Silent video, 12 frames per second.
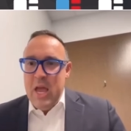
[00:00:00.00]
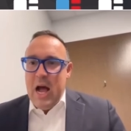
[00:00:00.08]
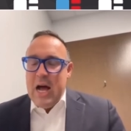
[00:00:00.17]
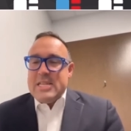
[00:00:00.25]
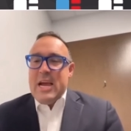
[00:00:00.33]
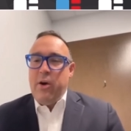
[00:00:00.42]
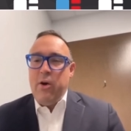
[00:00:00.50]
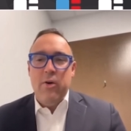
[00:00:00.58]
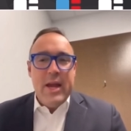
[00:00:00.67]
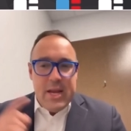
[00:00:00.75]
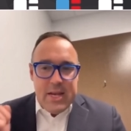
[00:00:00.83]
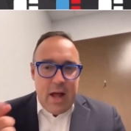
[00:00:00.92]
Uh, Tara
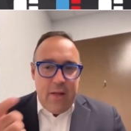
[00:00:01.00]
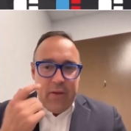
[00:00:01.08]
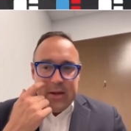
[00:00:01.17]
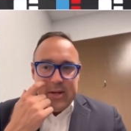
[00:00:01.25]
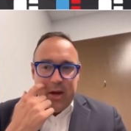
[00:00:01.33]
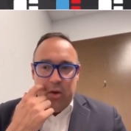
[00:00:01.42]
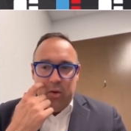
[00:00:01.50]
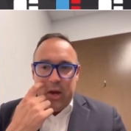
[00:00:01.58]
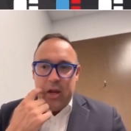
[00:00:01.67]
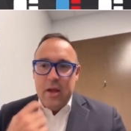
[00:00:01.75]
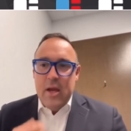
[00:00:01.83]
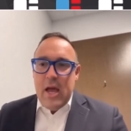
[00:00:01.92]
Reid, not that Tara
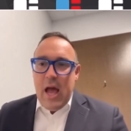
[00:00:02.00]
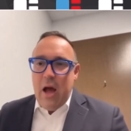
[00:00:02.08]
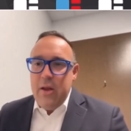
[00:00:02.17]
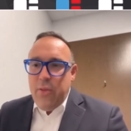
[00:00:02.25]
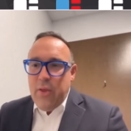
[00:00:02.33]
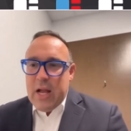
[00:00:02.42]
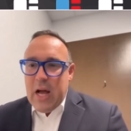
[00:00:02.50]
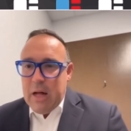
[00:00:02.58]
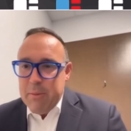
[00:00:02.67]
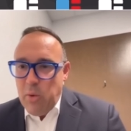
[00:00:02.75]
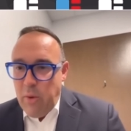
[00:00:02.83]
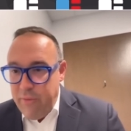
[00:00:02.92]
Reid. How do you think
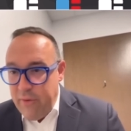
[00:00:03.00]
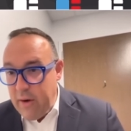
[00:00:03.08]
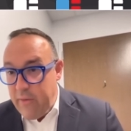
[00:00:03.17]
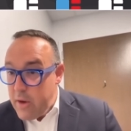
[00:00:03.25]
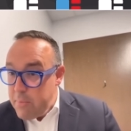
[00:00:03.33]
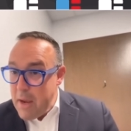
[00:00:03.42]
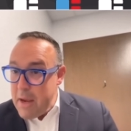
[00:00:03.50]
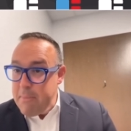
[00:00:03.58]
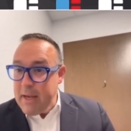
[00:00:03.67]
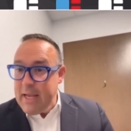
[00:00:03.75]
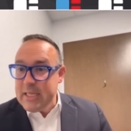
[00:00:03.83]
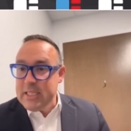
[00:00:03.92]
Kamala will fare in the debate? My
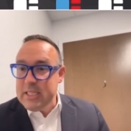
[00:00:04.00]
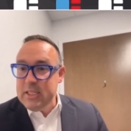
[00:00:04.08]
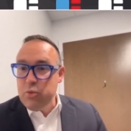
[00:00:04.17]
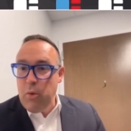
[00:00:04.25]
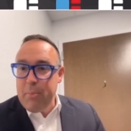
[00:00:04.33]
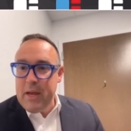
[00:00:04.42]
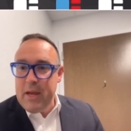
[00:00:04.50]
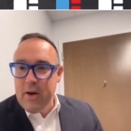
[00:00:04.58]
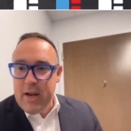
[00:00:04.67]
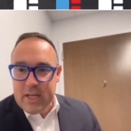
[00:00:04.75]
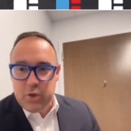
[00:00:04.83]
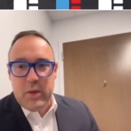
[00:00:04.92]
guess is we'll be here
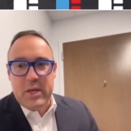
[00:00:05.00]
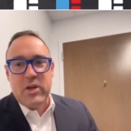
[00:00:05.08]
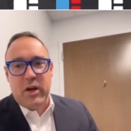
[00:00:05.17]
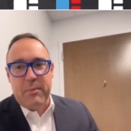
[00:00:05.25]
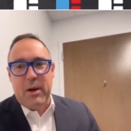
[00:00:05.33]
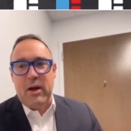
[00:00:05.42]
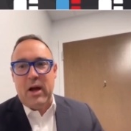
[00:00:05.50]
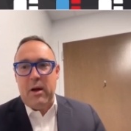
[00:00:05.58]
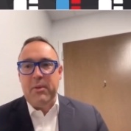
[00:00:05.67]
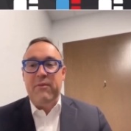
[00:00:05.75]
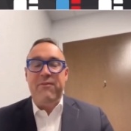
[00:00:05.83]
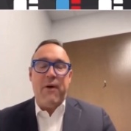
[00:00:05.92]
next week talking about
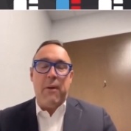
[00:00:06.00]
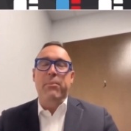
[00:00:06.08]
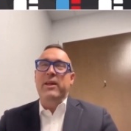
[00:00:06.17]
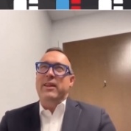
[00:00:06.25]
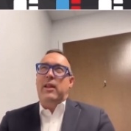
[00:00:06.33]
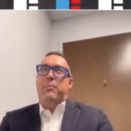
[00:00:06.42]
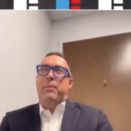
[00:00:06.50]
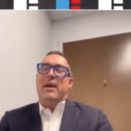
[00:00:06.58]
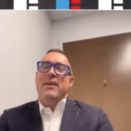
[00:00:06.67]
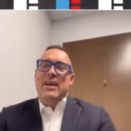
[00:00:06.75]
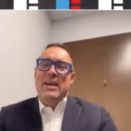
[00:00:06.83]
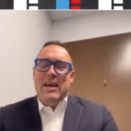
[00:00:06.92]
Kamala fumbling the debate.
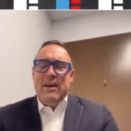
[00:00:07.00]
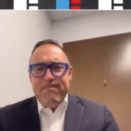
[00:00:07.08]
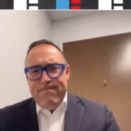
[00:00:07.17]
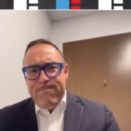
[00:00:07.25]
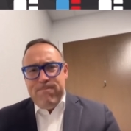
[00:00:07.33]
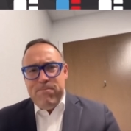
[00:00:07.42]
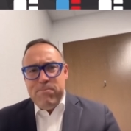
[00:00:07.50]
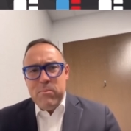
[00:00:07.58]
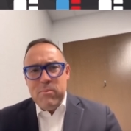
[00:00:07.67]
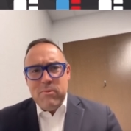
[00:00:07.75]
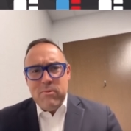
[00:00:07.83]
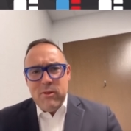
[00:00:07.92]
Mm,
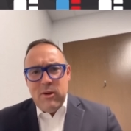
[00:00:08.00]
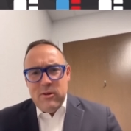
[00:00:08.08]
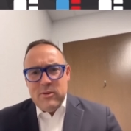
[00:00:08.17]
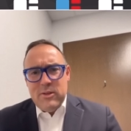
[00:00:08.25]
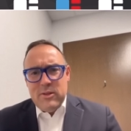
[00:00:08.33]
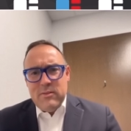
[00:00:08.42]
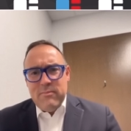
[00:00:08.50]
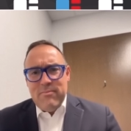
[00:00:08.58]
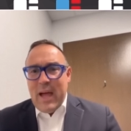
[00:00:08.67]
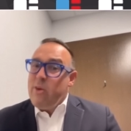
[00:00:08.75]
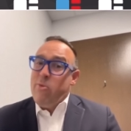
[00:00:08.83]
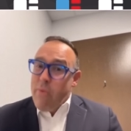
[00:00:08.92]

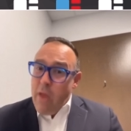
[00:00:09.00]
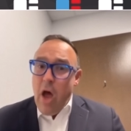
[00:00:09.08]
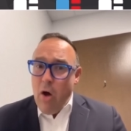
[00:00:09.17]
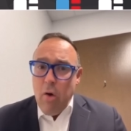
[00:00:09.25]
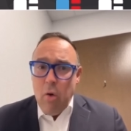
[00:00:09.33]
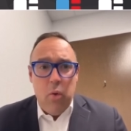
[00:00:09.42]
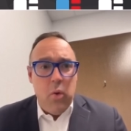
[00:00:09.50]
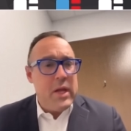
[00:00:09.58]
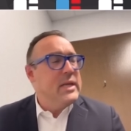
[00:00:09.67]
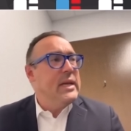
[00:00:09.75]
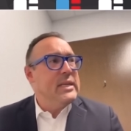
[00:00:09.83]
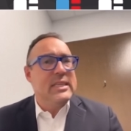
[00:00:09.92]
I don't know,
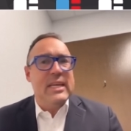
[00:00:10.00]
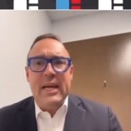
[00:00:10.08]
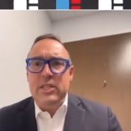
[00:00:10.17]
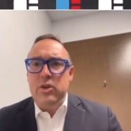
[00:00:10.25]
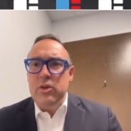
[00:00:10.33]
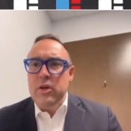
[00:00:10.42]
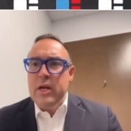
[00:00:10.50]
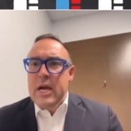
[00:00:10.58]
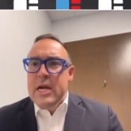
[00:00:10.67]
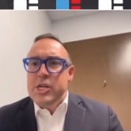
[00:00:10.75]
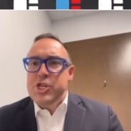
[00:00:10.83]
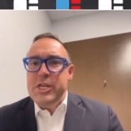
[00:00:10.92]
is the answer. Look,
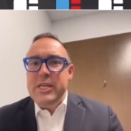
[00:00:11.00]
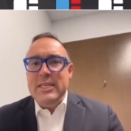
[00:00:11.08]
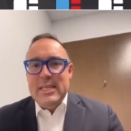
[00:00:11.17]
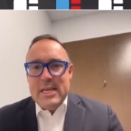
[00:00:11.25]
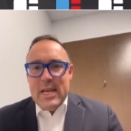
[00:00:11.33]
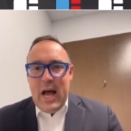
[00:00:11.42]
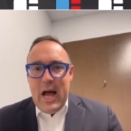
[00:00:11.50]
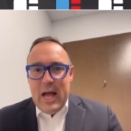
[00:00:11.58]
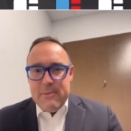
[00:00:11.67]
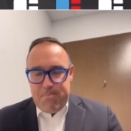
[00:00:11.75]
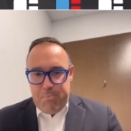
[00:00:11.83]
she's not